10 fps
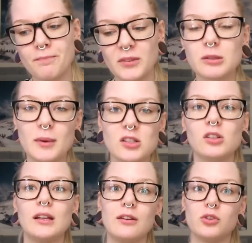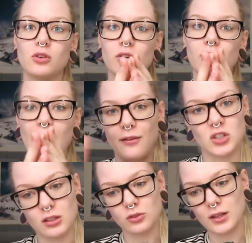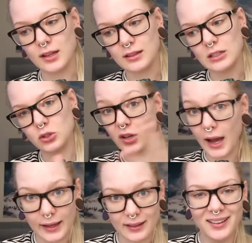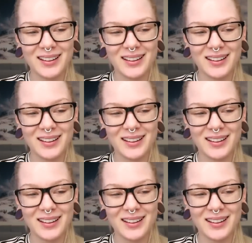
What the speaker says: especially if you have children and then you die.